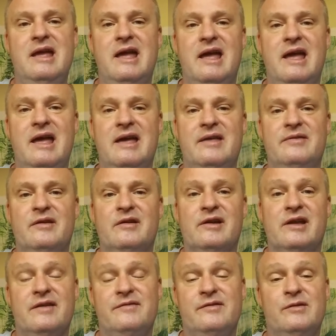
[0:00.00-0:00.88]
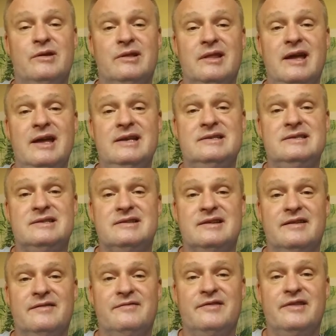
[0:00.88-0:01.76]
And they'll give you a list
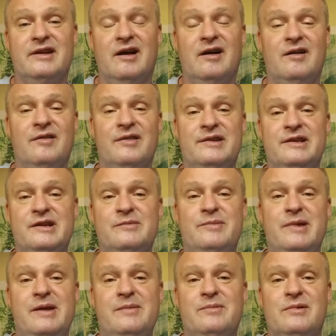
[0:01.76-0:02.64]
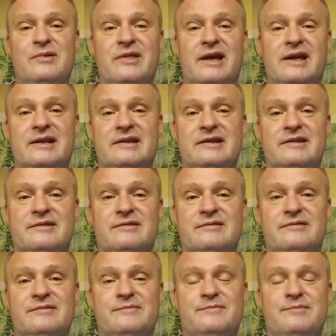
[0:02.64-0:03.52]
of all the new people that
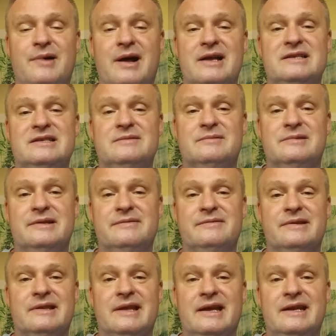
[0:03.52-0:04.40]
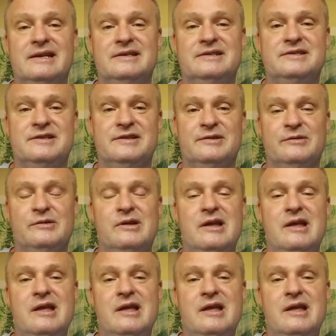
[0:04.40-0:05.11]
you're possibly related to.